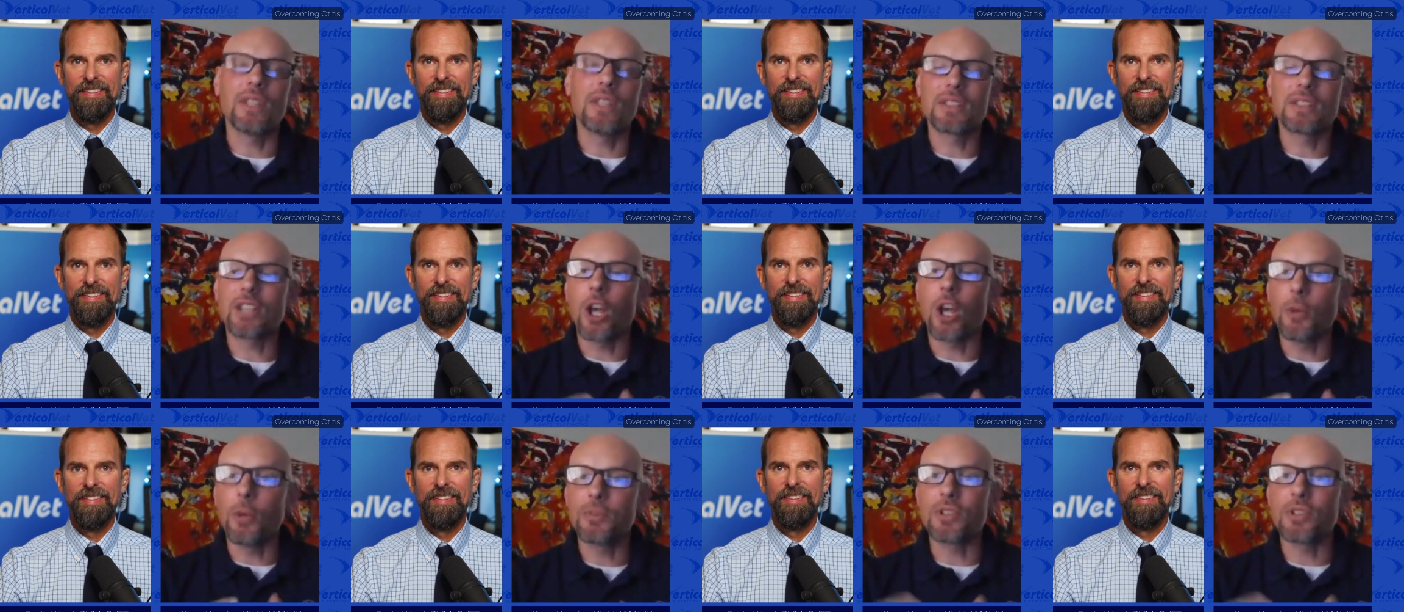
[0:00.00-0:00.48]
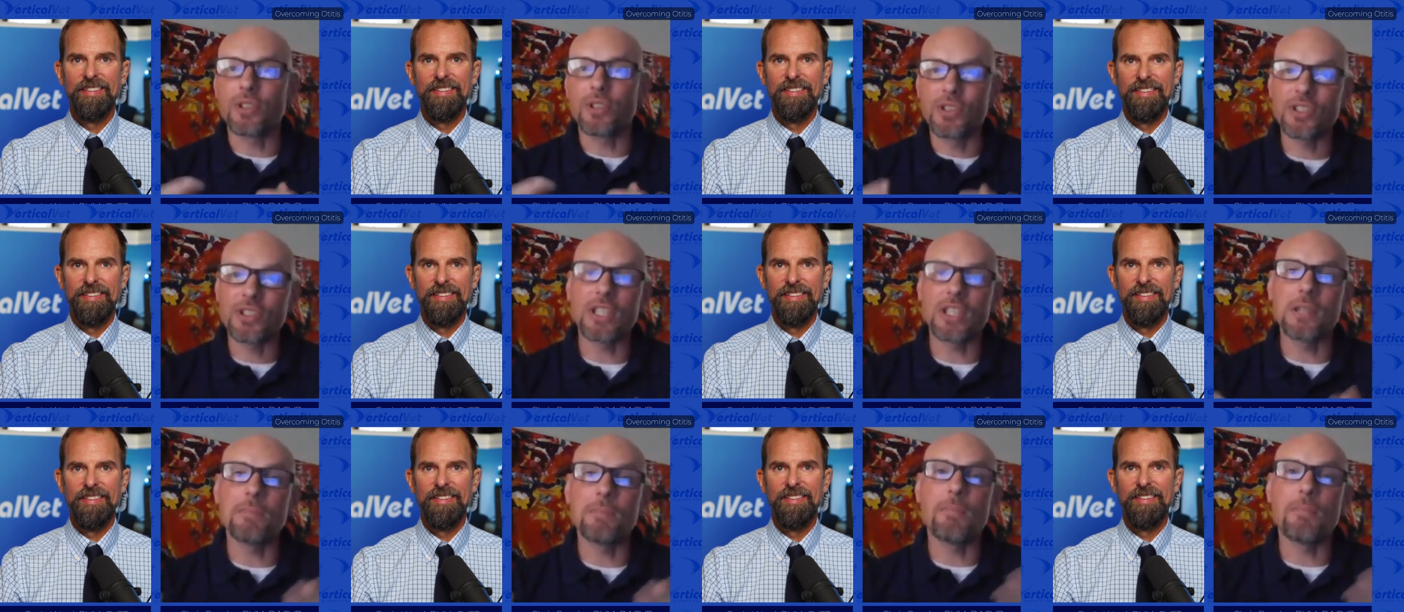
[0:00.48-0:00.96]
Speaker 1: this helps your
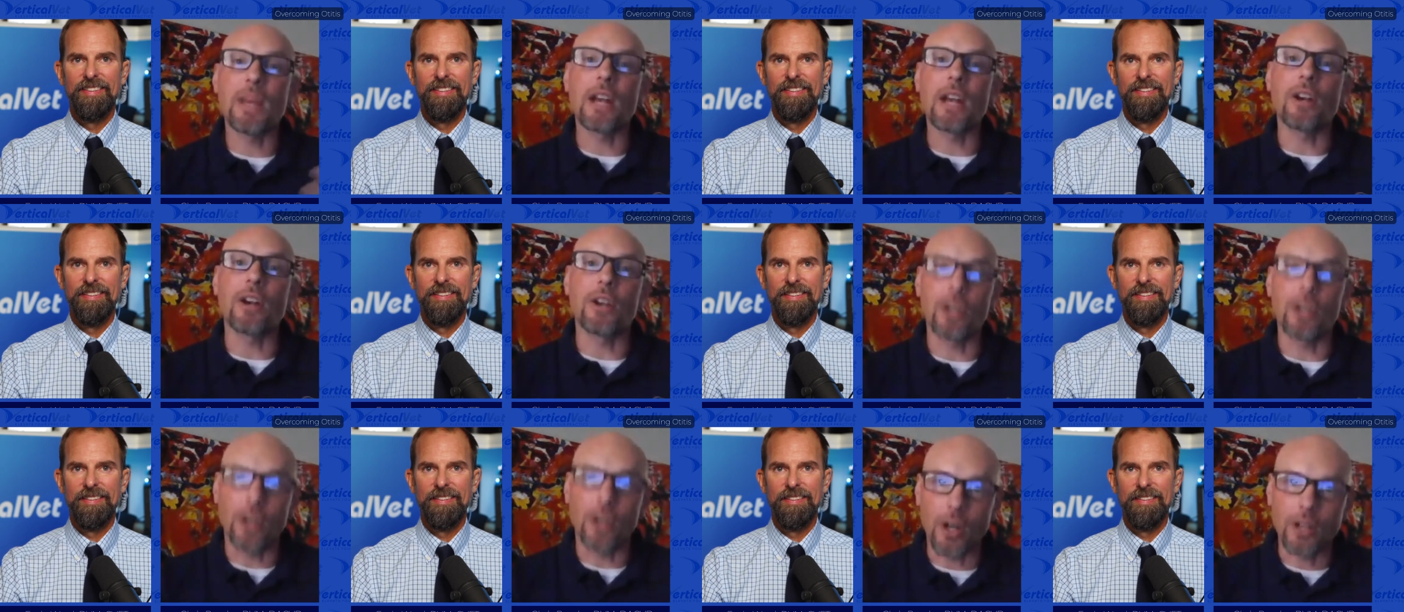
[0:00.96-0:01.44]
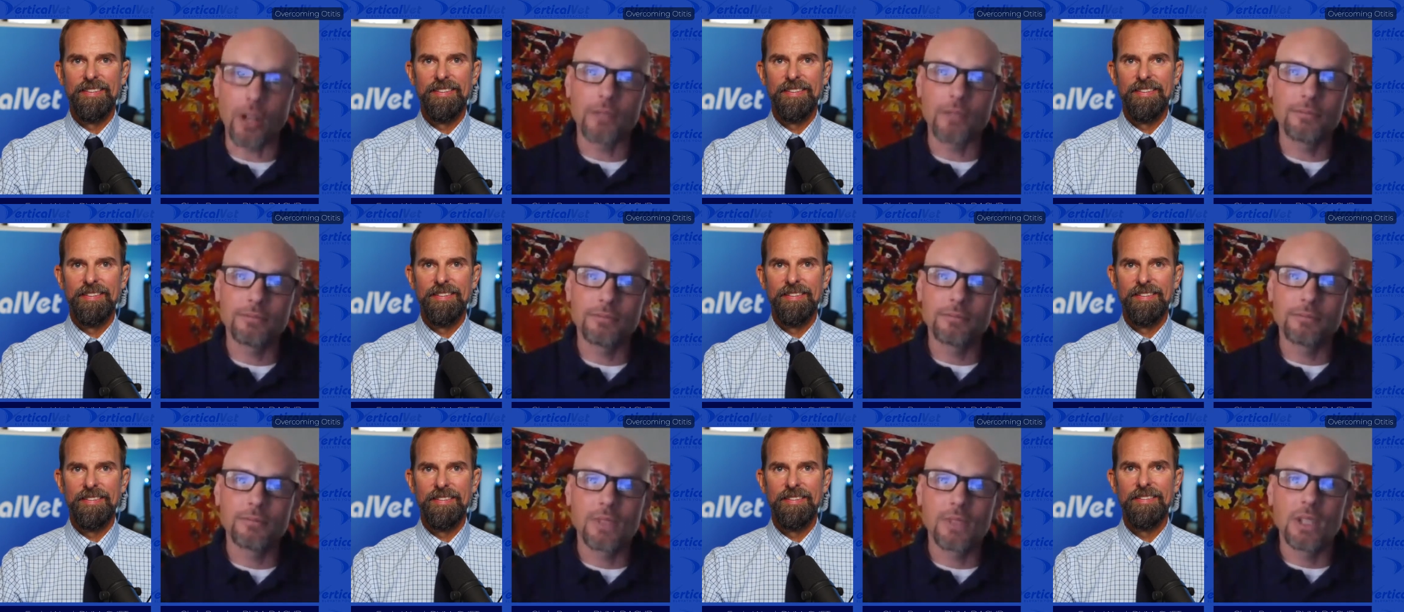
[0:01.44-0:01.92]
skin barrier,
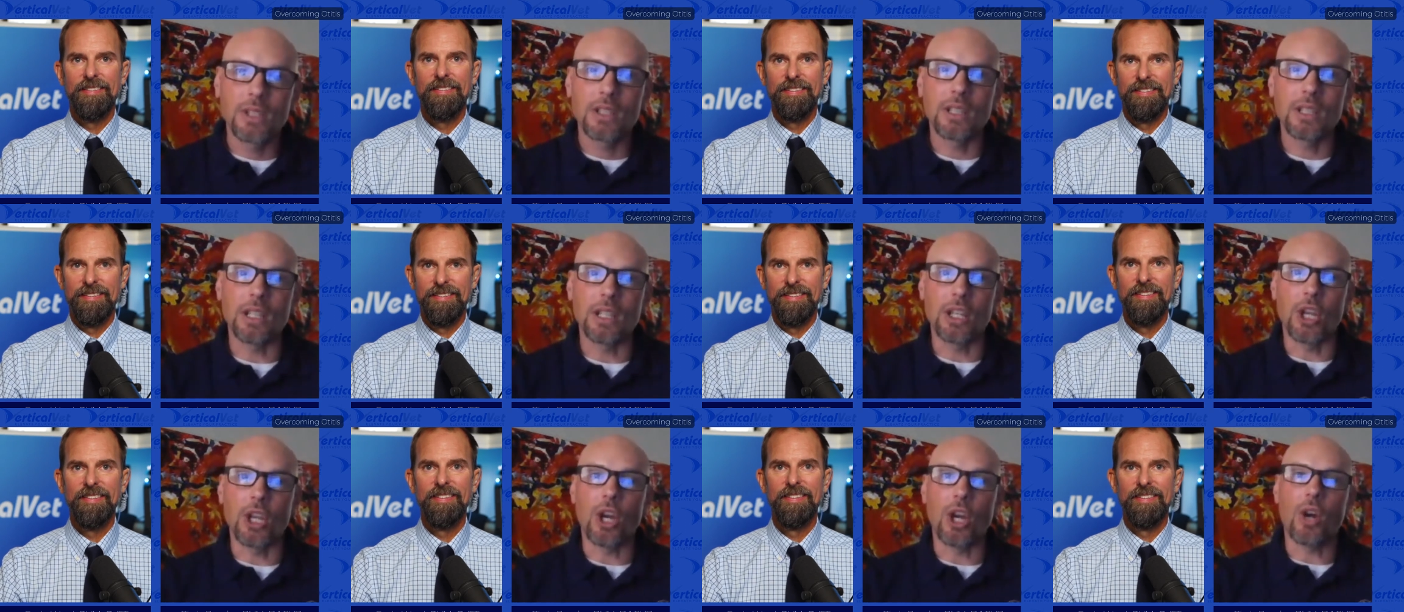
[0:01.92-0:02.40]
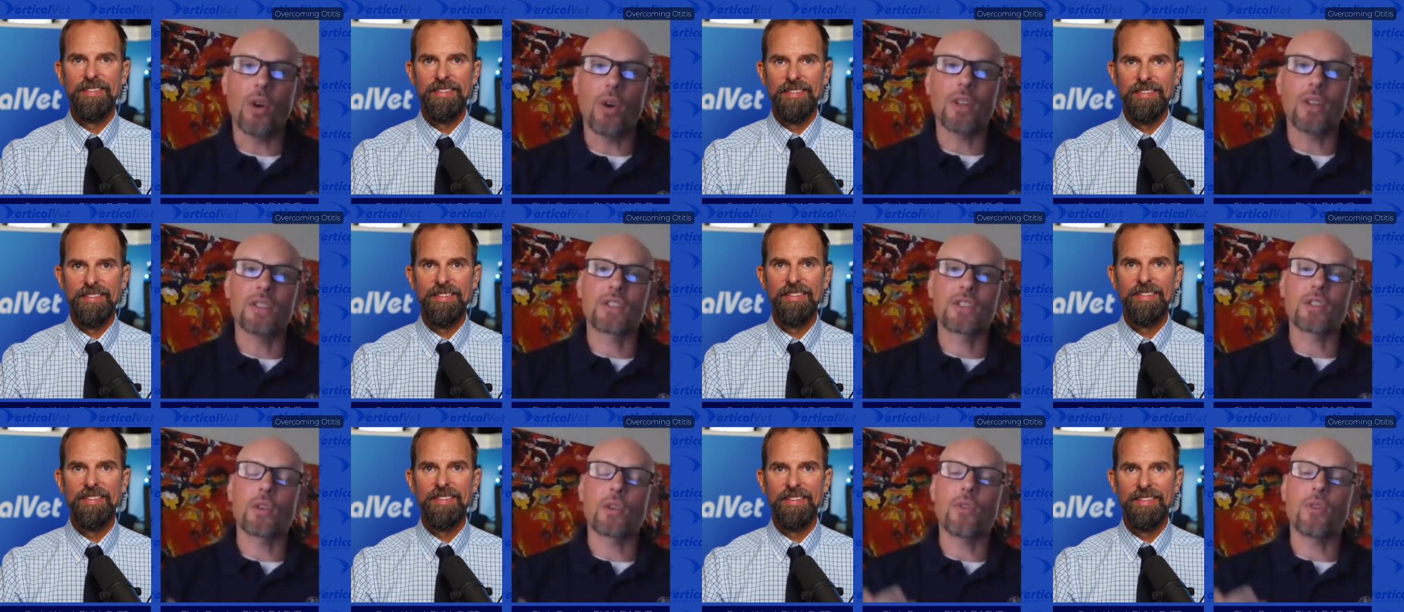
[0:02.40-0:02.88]
you know,
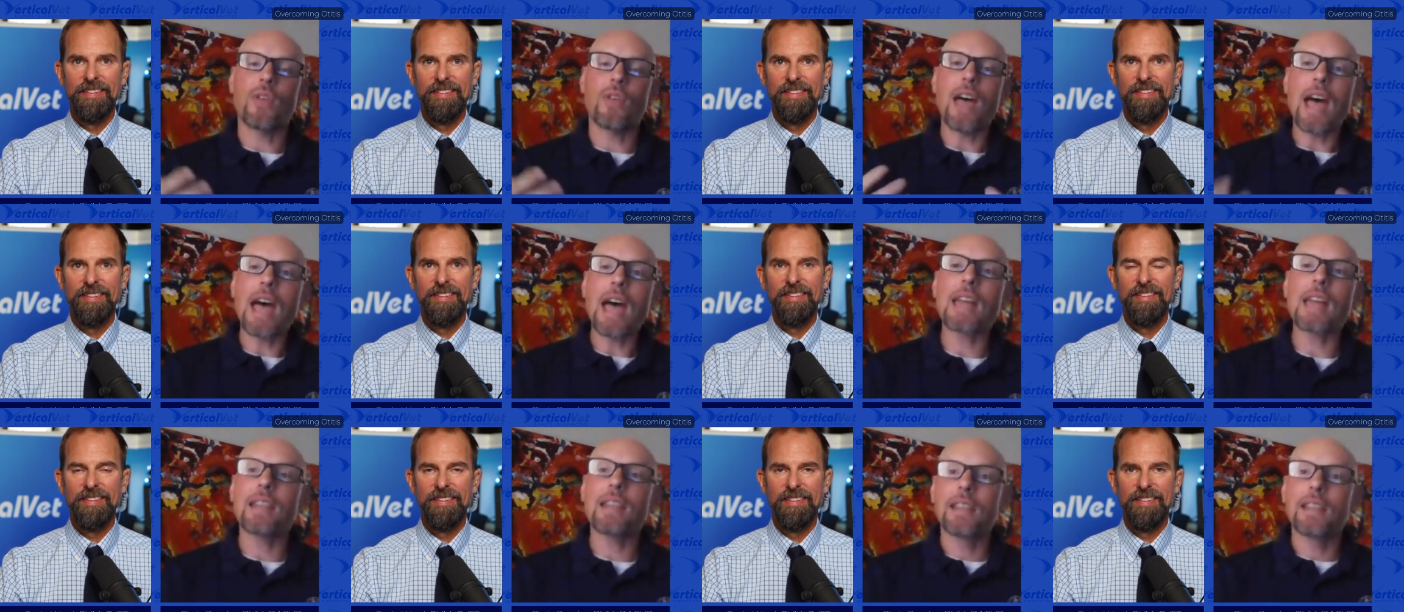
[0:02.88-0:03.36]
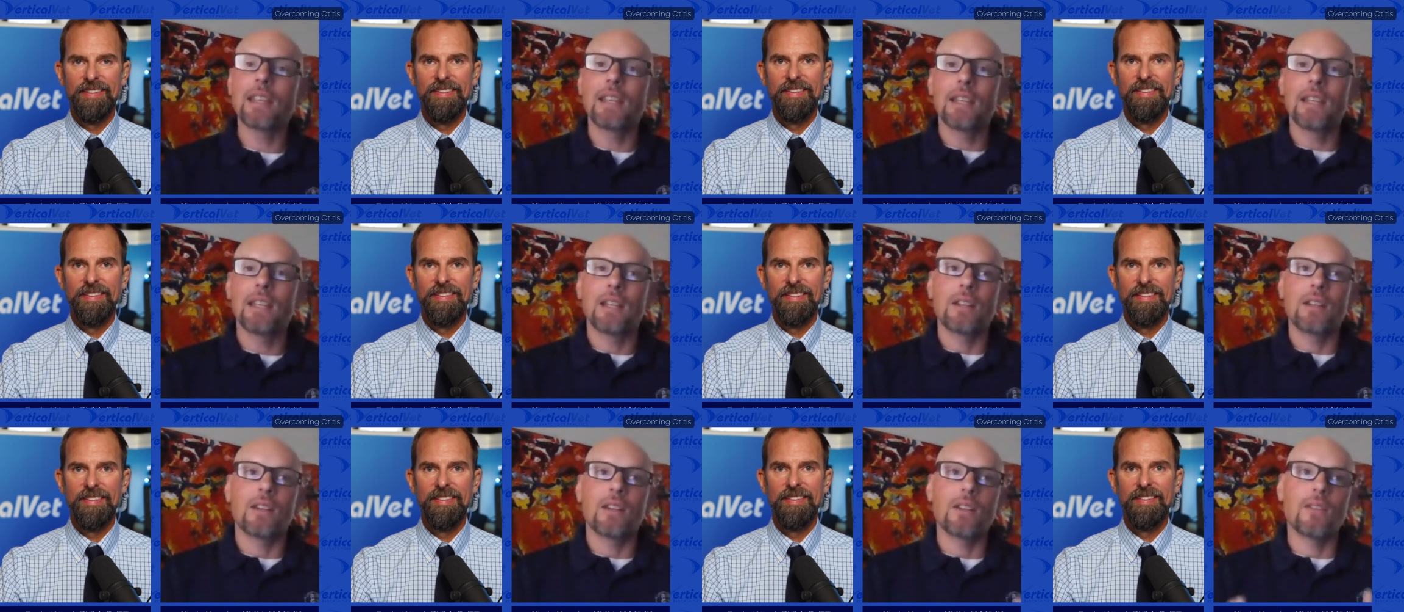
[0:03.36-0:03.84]
and so that
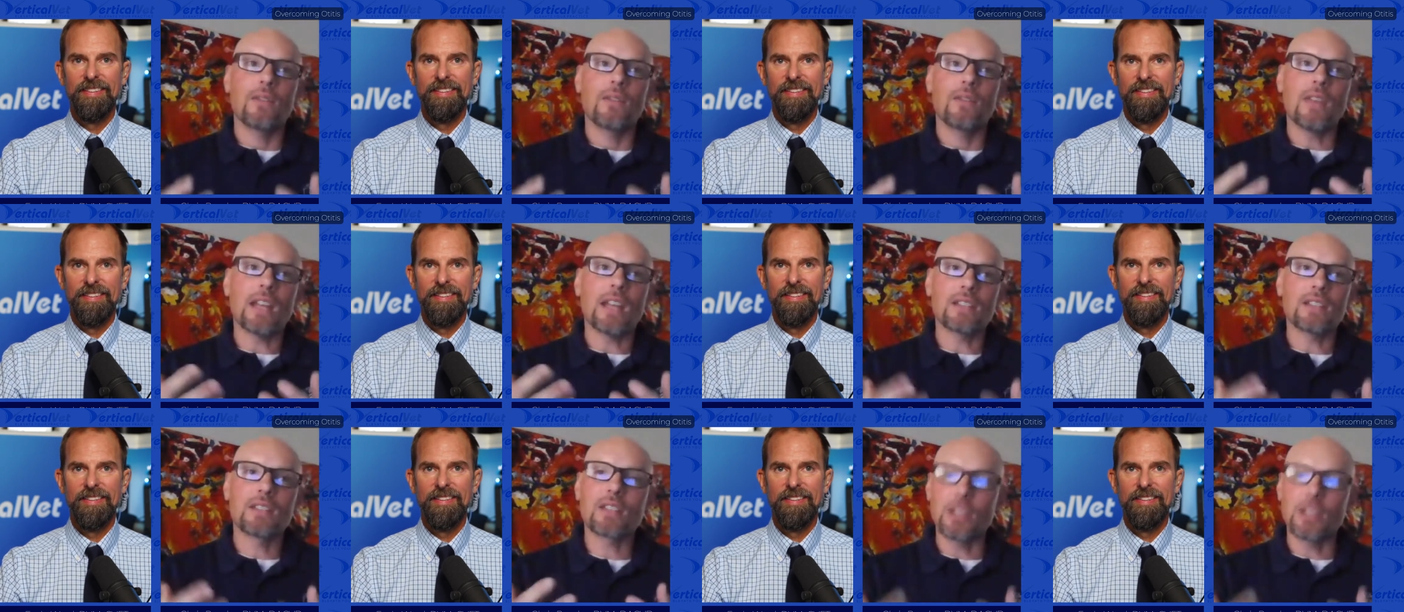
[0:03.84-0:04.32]
that